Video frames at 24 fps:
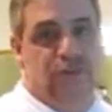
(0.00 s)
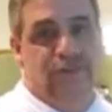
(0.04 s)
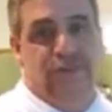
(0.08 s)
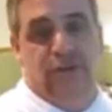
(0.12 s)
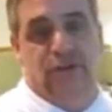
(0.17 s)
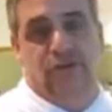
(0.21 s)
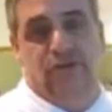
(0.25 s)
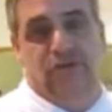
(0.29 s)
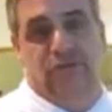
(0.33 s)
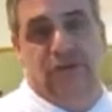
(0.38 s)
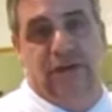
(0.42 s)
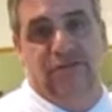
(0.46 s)
of
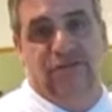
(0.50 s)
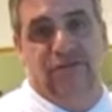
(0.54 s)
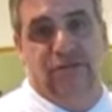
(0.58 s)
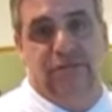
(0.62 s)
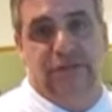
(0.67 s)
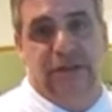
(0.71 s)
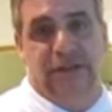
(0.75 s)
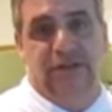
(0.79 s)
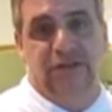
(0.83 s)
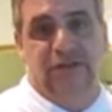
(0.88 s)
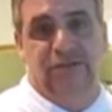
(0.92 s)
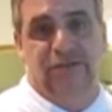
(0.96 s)
those
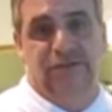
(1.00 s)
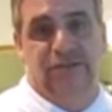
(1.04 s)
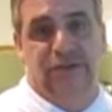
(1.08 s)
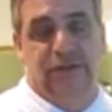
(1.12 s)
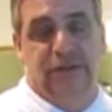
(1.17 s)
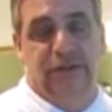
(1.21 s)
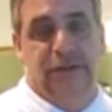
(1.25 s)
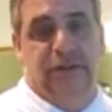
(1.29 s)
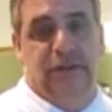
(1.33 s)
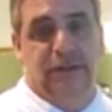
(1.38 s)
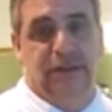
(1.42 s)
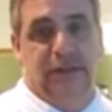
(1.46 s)
recipes.
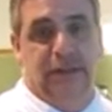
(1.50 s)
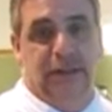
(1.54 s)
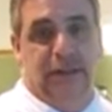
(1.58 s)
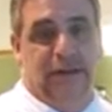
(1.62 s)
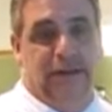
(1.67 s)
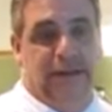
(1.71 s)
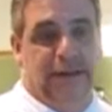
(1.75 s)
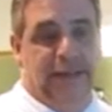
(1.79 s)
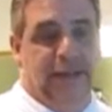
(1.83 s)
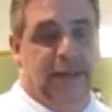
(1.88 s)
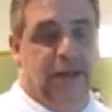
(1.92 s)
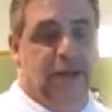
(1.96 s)
All
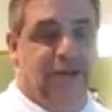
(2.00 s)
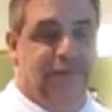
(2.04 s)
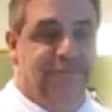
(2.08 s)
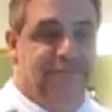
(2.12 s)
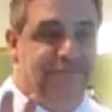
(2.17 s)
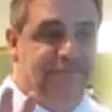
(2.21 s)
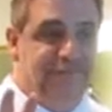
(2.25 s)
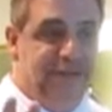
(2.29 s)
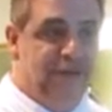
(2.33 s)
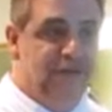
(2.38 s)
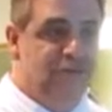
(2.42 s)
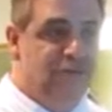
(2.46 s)
right, I'm going to
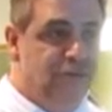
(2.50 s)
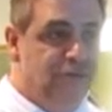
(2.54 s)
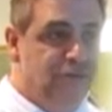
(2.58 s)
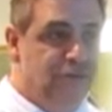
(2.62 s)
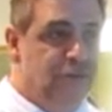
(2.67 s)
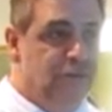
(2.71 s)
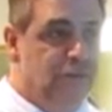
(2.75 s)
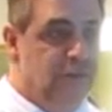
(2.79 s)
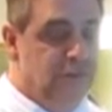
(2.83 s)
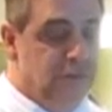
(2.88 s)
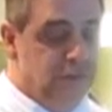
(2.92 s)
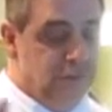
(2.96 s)

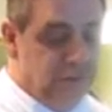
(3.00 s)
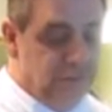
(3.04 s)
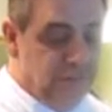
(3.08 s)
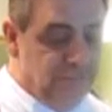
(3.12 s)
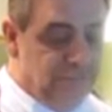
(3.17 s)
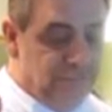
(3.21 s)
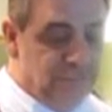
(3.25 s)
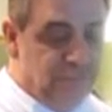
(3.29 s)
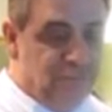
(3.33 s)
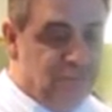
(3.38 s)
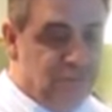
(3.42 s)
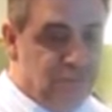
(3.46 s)
feature
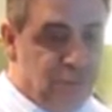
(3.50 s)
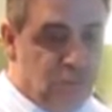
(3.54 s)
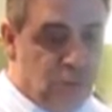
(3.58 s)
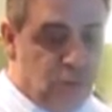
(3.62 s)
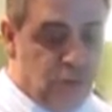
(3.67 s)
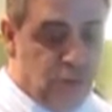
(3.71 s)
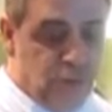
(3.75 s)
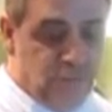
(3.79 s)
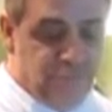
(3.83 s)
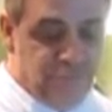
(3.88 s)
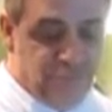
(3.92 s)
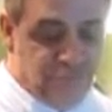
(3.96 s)
first
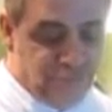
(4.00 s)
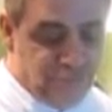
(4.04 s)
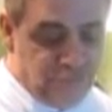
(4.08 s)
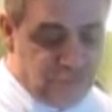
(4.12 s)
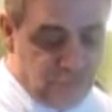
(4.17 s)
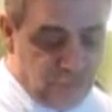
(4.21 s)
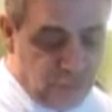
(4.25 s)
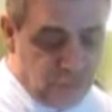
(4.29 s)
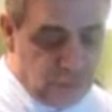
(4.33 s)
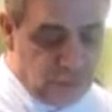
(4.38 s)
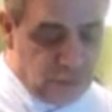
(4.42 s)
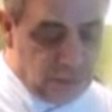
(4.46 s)
of
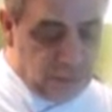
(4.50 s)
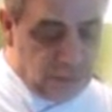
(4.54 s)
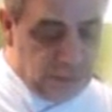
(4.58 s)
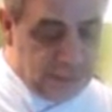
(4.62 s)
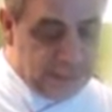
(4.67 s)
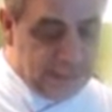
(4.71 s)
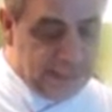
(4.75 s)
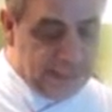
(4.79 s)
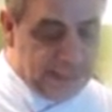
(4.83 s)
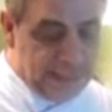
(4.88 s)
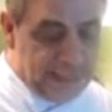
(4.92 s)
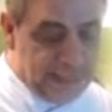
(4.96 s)

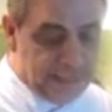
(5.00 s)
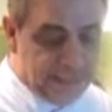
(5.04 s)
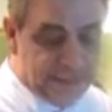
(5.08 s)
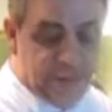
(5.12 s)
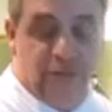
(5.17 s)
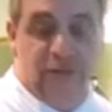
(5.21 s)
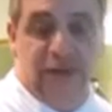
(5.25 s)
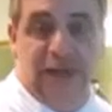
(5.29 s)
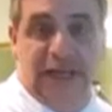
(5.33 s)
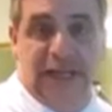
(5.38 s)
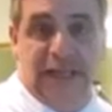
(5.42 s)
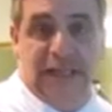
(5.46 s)
all
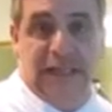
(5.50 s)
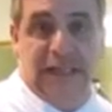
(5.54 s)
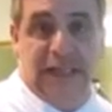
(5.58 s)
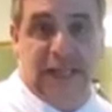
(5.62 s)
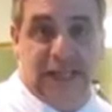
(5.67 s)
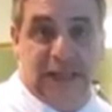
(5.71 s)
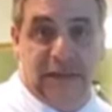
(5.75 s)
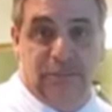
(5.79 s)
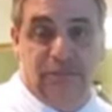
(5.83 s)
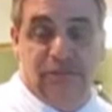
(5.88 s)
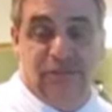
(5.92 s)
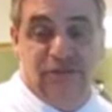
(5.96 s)
little neck
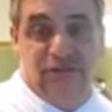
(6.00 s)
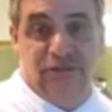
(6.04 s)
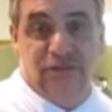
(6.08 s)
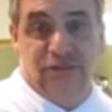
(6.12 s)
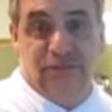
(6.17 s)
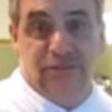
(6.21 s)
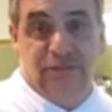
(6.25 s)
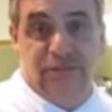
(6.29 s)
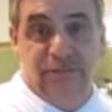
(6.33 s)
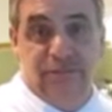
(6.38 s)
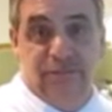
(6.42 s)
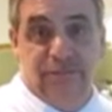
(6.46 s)
clams.
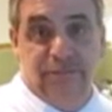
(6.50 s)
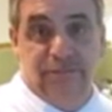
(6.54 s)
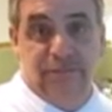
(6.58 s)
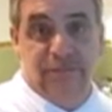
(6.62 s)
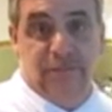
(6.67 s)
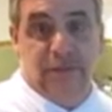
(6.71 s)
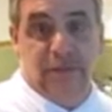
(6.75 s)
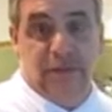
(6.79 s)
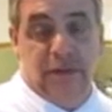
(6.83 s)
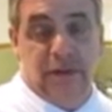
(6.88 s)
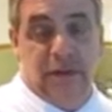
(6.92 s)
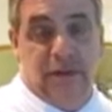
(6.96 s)

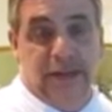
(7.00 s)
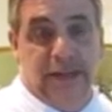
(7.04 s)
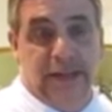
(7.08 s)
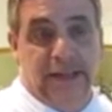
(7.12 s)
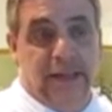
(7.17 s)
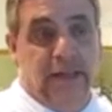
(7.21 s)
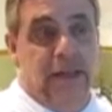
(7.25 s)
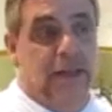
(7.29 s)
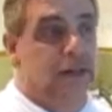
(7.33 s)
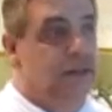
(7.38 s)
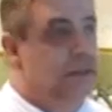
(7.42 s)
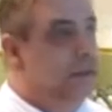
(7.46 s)
All
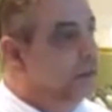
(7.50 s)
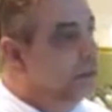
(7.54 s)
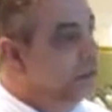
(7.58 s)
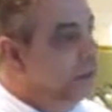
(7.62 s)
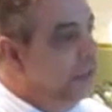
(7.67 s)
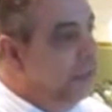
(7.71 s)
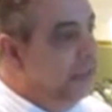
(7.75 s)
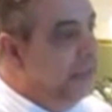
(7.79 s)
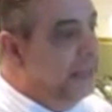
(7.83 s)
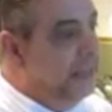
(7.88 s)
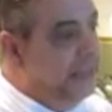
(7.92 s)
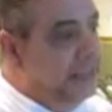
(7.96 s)
right,
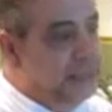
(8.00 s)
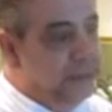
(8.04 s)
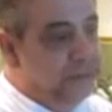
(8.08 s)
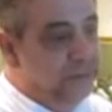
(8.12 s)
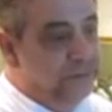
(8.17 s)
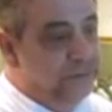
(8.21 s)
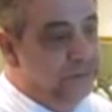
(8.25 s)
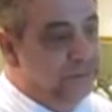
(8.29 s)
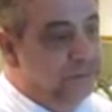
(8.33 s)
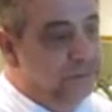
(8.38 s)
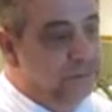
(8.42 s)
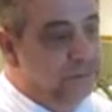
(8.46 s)
and